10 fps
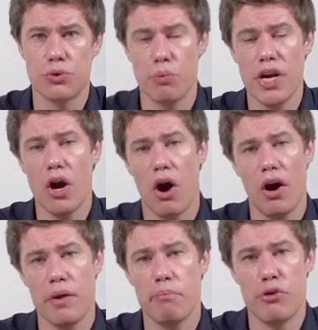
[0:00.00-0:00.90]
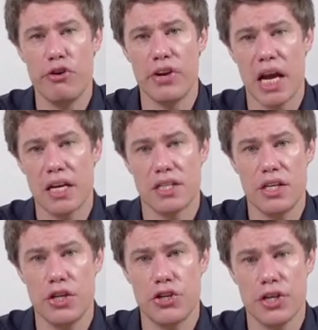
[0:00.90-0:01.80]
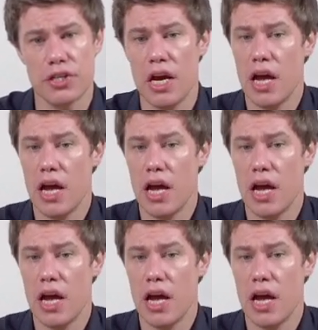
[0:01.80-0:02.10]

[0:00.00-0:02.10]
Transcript: we are improving as teachers